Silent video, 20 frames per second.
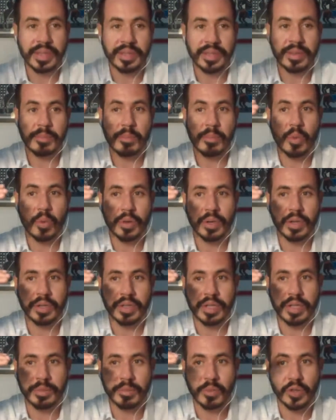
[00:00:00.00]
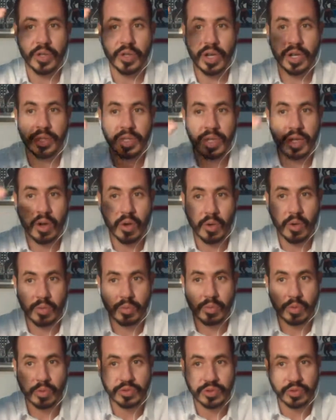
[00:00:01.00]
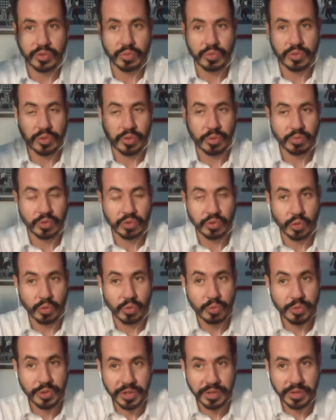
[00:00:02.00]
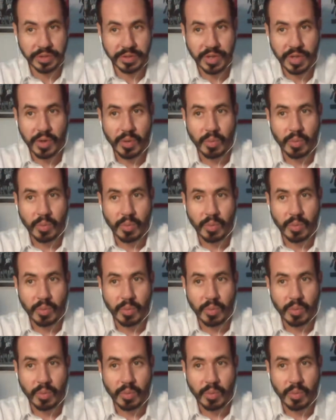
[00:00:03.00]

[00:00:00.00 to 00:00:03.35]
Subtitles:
that the monarchical constitutional solution